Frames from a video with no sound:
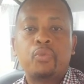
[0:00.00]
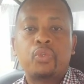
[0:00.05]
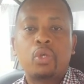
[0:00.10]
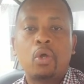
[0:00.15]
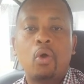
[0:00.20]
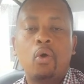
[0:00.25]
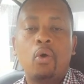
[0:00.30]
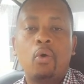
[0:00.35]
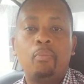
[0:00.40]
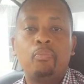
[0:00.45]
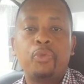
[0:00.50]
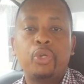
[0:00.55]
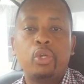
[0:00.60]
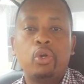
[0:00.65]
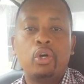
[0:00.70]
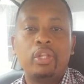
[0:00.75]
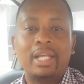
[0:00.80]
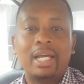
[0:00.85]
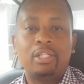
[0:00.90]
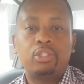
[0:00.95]
So, you
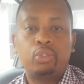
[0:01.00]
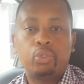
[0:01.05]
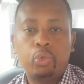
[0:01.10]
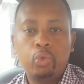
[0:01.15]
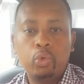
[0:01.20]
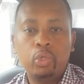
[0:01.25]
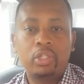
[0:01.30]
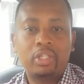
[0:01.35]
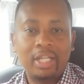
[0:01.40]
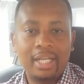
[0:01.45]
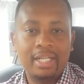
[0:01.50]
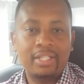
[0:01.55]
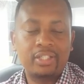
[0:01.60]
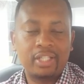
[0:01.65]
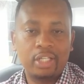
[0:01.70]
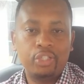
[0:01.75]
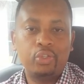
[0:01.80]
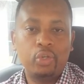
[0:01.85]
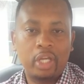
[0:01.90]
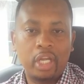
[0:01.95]
know, there are two
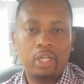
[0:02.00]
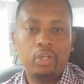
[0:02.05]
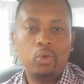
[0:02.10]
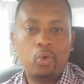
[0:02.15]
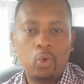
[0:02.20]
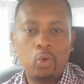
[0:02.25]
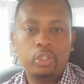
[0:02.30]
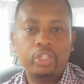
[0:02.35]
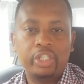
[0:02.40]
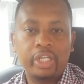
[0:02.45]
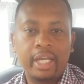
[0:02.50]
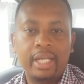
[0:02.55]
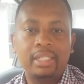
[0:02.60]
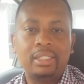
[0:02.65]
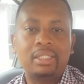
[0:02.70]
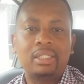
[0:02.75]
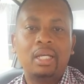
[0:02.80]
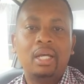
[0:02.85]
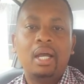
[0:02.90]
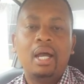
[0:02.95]
things that you can
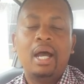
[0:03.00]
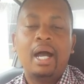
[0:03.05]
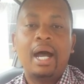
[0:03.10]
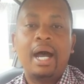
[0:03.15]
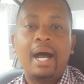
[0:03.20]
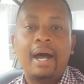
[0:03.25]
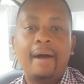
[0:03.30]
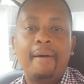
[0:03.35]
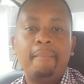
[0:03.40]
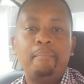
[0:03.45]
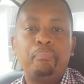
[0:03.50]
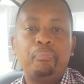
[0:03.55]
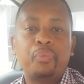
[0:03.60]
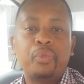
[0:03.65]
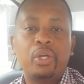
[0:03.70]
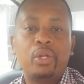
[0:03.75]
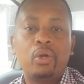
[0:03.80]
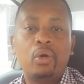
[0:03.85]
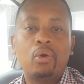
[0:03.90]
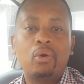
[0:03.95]
negotiate,
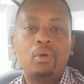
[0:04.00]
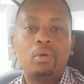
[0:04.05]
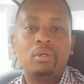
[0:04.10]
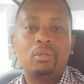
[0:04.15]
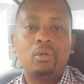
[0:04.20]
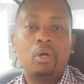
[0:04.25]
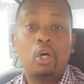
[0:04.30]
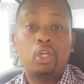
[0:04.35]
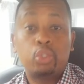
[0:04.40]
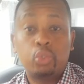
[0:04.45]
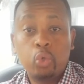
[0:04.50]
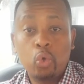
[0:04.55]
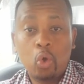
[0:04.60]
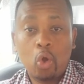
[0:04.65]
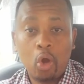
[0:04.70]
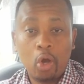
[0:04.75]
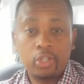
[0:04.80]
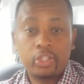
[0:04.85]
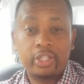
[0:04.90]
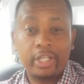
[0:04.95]
you know, or two
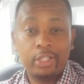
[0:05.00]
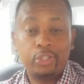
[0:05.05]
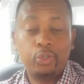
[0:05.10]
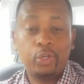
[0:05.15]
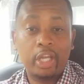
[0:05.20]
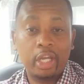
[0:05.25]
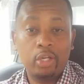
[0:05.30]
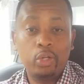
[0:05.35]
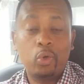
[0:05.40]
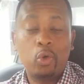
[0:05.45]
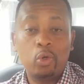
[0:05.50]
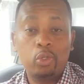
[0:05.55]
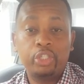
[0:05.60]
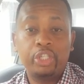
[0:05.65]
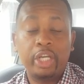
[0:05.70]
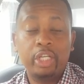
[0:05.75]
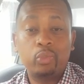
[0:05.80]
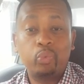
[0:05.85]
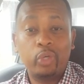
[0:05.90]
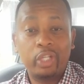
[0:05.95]
costs that you can
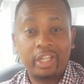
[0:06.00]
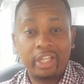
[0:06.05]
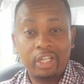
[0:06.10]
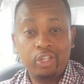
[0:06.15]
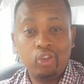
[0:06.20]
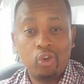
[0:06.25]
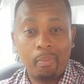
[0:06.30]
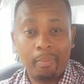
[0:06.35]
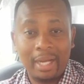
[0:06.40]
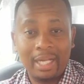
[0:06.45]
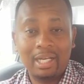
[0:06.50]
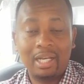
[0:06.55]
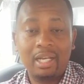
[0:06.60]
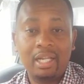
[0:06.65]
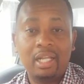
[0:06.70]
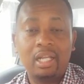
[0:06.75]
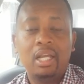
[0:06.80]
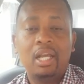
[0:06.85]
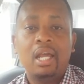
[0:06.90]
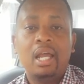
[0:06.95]
negotiate within your
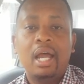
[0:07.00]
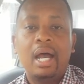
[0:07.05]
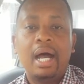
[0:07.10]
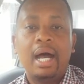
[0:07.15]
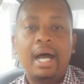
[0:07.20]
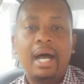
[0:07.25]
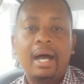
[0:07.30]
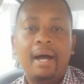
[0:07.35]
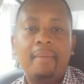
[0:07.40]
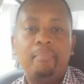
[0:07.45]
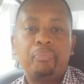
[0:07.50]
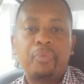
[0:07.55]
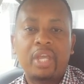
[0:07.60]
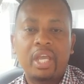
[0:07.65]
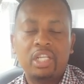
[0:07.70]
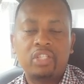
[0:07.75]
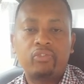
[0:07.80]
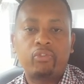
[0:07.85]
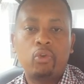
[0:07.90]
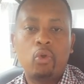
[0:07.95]
monthly
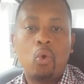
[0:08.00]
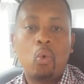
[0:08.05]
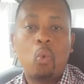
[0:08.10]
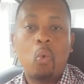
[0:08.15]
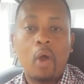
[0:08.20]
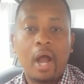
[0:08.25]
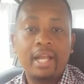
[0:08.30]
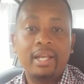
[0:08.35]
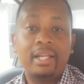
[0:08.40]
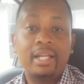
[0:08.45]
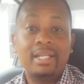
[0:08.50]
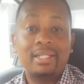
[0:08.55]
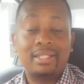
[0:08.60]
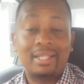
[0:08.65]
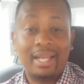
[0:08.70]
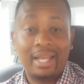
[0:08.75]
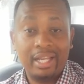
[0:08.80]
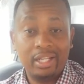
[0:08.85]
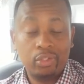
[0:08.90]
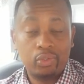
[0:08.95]
cash flow. One
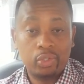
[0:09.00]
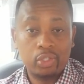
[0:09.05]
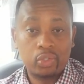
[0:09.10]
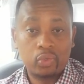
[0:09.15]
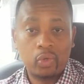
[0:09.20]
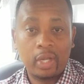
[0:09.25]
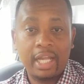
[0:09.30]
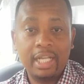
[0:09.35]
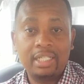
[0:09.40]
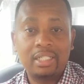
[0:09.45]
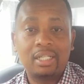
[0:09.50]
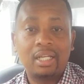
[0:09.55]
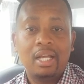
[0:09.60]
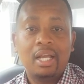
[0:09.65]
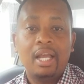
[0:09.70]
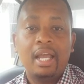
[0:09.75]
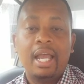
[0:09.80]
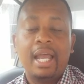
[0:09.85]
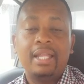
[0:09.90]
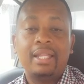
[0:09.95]
is the interest rate,
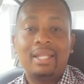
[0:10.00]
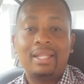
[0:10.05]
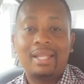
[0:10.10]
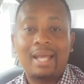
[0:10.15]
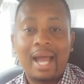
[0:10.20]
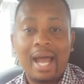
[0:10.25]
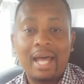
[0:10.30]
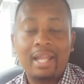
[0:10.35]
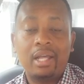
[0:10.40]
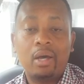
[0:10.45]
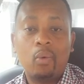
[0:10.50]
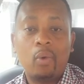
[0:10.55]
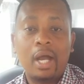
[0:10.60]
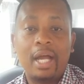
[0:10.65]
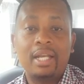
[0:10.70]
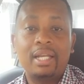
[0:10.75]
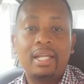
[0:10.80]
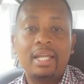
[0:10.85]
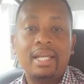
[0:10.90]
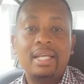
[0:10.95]
and then the other
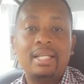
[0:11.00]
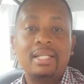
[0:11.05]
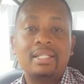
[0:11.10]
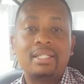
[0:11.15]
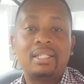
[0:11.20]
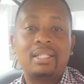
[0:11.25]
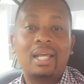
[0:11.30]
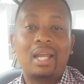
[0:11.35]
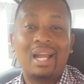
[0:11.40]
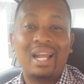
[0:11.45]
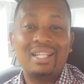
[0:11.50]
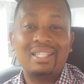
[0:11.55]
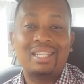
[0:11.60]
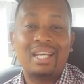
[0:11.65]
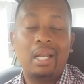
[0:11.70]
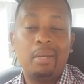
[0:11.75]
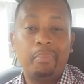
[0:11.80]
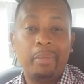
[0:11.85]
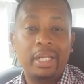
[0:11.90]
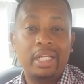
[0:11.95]
one is the
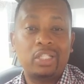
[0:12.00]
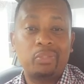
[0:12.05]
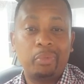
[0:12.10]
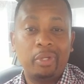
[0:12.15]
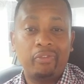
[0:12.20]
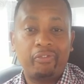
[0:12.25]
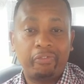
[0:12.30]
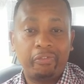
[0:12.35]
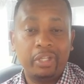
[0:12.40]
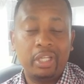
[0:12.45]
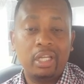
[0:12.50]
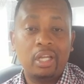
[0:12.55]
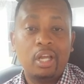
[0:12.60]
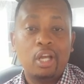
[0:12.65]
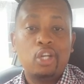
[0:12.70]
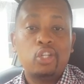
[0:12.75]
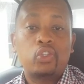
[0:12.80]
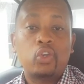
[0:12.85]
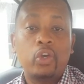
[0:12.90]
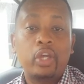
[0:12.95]
rental management fee.
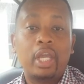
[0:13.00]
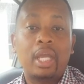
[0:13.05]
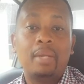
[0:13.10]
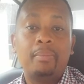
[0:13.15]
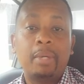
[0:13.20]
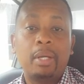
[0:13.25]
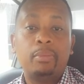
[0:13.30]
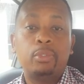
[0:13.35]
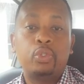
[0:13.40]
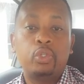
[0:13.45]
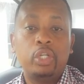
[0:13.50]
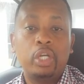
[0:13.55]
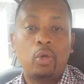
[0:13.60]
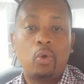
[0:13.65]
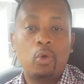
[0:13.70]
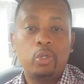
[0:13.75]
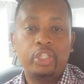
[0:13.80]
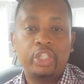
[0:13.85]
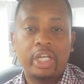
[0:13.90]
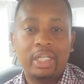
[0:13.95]
So you can be able to
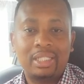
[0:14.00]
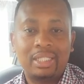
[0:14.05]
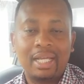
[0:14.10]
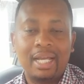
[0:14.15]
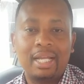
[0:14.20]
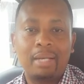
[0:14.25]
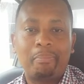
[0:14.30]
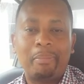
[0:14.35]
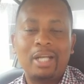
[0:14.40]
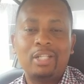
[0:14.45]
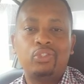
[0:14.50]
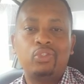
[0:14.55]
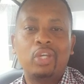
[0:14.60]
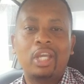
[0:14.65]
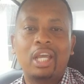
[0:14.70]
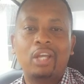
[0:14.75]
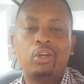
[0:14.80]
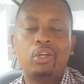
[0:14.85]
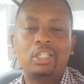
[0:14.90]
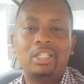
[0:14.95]
negotiate that, but
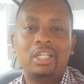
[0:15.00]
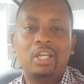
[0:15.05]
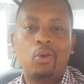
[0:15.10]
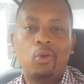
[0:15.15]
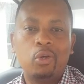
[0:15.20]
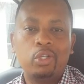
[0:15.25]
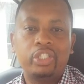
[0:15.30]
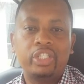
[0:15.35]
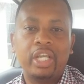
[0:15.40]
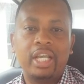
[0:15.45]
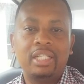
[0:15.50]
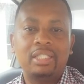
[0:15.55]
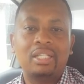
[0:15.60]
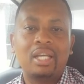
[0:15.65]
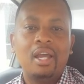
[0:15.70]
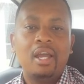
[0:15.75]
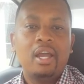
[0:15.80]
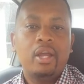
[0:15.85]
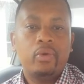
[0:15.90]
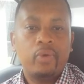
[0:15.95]
you cannot negotiate
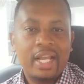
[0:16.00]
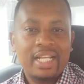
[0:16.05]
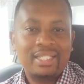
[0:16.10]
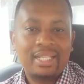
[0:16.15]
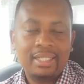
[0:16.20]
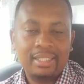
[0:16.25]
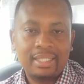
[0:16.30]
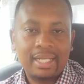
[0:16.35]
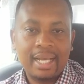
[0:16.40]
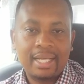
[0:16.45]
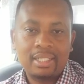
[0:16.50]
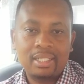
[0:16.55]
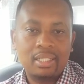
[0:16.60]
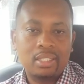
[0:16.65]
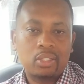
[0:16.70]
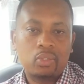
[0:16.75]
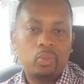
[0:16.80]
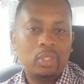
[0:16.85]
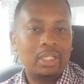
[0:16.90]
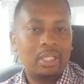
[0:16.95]
rates and
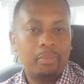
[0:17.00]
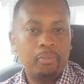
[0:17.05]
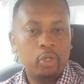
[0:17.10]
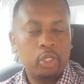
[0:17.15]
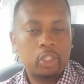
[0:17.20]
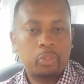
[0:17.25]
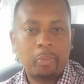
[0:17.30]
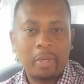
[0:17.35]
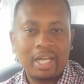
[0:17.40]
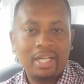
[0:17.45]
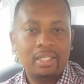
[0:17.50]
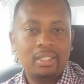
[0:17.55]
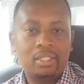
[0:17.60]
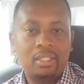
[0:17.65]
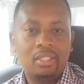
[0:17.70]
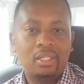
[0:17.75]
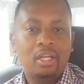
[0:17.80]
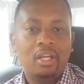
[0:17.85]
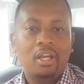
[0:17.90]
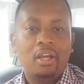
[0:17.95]
taxes with the
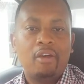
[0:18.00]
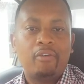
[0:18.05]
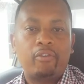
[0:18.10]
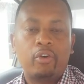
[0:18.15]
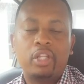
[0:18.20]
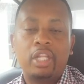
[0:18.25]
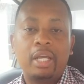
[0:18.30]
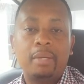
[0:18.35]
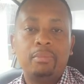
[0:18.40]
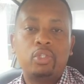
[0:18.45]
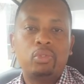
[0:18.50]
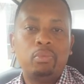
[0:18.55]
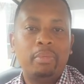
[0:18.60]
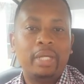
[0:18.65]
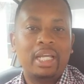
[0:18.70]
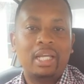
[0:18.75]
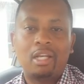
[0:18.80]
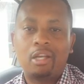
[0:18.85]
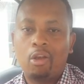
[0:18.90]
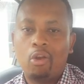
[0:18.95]
municipality for them to
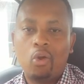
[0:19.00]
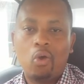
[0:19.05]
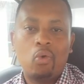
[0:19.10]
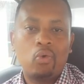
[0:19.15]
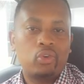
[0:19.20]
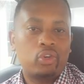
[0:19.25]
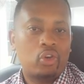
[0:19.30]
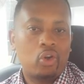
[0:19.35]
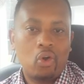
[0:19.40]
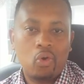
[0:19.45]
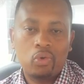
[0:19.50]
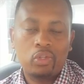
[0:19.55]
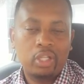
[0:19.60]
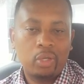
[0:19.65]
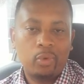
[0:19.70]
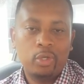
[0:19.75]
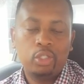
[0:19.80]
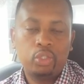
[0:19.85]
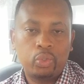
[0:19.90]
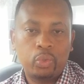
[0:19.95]
make it low. No,
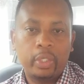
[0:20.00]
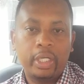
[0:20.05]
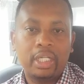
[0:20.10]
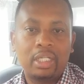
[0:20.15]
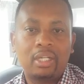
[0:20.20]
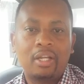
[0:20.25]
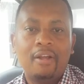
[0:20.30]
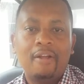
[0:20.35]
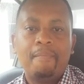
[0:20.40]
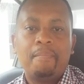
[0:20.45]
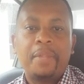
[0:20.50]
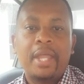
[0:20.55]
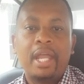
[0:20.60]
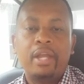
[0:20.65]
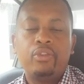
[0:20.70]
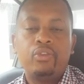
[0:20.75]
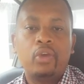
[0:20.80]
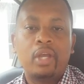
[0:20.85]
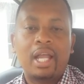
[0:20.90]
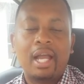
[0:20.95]
they won't do it.
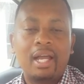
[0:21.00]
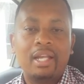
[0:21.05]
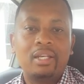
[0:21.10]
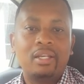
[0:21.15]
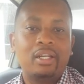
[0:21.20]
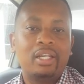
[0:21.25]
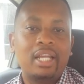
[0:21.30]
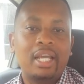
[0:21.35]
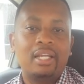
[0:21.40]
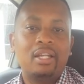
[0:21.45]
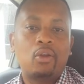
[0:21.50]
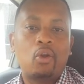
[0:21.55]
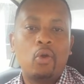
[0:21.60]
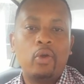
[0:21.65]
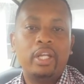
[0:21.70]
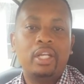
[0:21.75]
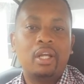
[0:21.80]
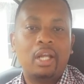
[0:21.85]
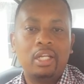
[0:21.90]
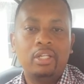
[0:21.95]
And you can then
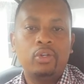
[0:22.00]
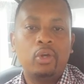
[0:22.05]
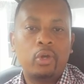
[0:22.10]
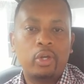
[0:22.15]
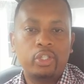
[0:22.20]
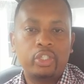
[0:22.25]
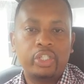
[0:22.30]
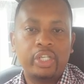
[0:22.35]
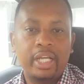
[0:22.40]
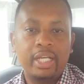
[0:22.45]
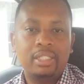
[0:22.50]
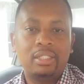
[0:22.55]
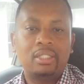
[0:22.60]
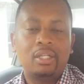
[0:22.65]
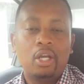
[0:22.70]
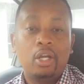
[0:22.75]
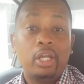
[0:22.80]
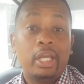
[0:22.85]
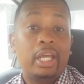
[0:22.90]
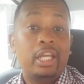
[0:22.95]
go and
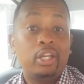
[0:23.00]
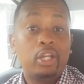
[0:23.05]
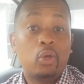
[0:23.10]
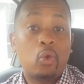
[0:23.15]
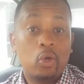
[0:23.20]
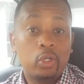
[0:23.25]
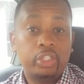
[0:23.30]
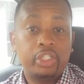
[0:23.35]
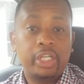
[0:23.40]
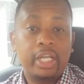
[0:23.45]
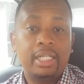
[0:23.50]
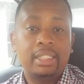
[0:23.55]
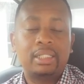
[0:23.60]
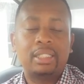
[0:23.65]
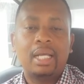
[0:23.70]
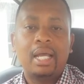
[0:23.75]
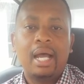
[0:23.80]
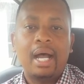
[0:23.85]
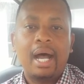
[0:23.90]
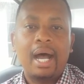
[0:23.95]
renegotiate and
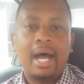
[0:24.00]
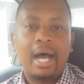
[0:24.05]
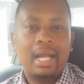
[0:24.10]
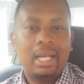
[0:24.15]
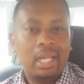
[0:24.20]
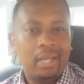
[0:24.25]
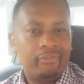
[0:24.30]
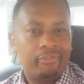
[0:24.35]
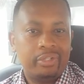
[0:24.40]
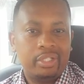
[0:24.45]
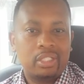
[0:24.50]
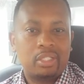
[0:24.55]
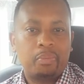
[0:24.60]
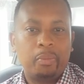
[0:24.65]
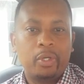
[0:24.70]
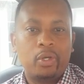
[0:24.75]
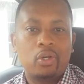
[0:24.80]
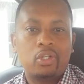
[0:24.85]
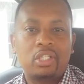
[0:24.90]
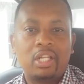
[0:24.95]
negotiate levies,
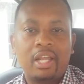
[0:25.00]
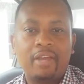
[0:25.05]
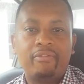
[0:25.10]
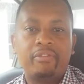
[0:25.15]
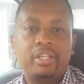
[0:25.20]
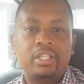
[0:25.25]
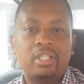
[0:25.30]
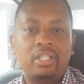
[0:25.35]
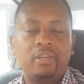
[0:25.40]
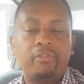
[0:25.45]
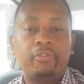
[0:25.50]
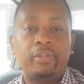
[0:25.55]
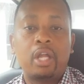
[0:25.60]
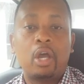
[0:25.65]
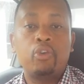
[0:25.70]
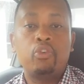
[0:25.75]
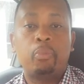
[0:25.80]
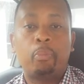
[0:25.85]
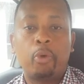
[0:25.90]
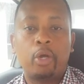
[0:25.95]
because levies, if
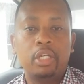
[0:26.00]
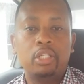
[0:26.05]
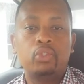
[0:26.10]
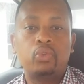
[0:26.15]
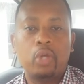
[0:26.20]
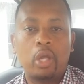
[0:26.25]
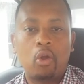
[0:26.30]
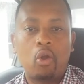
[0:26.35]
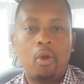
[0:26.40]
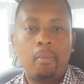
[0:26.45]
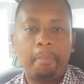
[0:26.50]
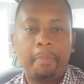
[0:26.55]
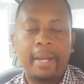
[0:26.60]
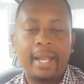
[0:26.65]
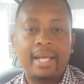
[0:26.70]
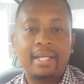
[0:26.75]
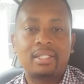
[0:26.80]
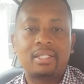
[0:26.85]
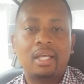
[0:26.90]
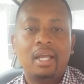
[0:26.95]
now you bought into a
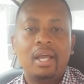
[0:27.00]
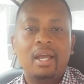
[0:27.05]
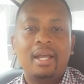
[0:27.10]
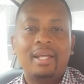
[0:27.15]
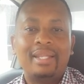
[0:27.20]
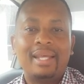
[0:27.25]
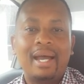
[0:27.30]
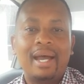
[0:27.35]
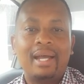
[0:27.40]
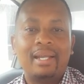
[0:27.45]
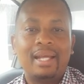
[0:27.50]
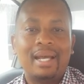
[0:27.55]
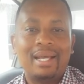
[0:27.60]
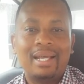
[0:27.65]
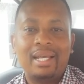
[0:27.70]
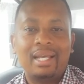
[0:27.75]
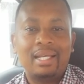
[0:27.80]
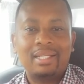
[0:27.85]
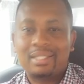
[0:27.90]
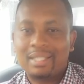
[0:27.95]
complex,
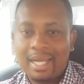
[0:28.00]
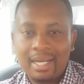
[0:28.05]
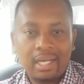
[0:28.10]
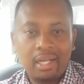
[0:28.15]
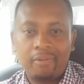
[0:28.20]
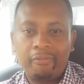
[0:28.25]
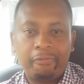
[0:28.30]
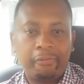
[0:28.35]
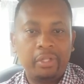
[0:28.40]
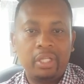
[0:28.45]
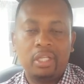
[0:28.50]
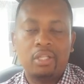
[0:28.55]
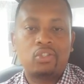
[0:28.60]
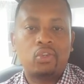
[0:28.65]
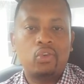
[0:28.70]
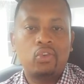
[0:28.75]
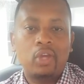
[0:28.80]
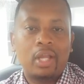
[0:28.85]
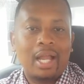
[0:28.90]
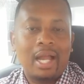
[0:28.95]
they're a standard fee,
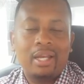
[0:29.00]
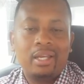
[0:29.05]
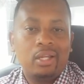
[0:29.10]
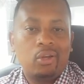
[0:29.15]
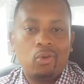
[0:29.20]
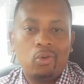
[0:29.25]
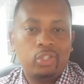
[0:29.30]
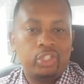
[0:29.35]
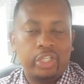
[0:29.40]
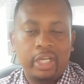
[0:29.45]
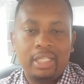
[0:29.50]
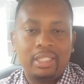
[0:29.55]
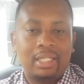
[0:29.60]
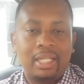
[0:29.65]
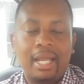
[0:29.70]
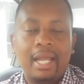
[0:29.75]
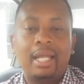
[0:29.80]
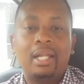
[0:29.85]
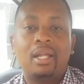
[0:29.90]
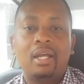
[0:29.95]
so you can negotiate
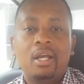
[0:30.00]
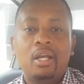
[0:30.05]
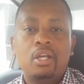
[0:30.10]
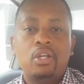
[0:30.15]
that.